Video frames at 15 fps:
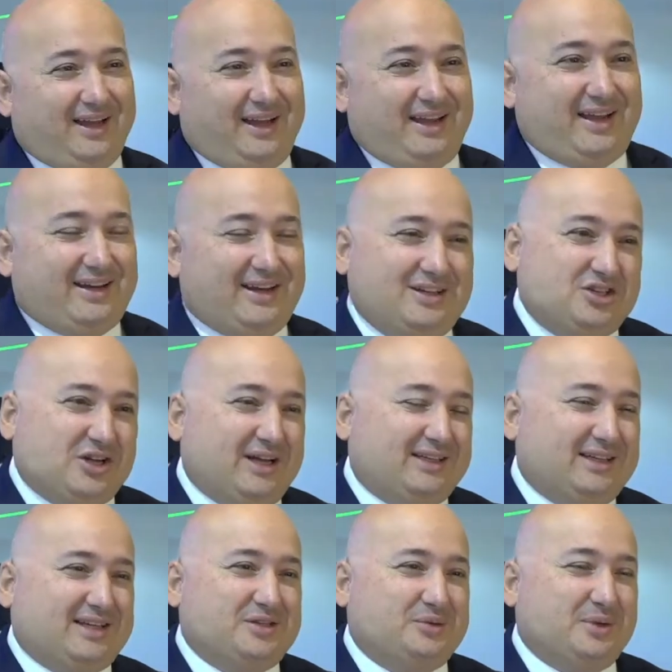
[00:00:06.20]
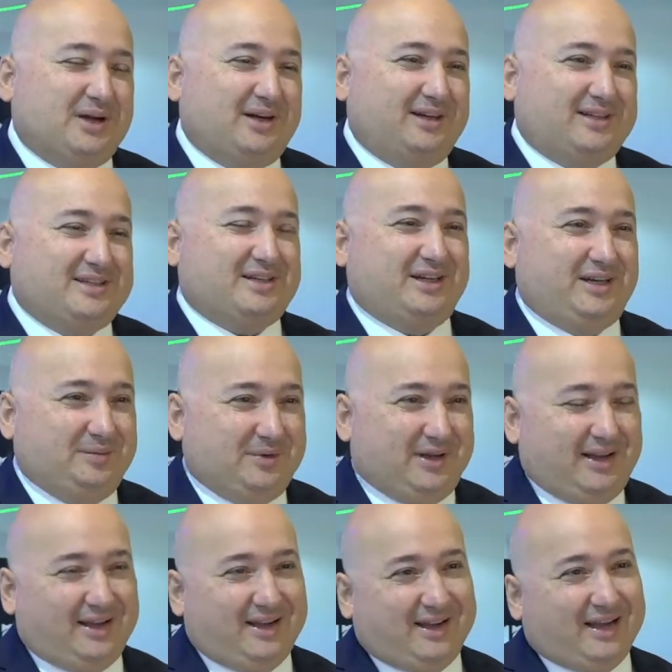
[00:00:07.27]
Here at GITEX, we are
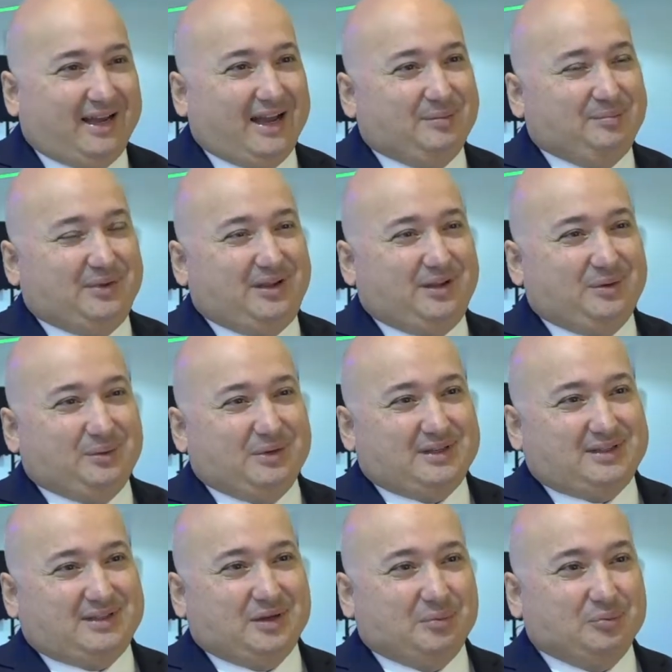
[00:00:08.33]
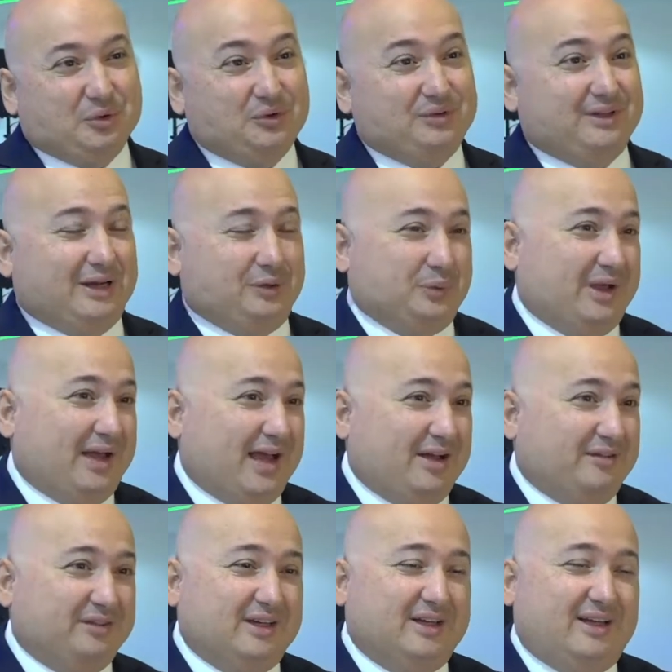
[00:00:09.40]
extremely uh, happy with the booth that we have.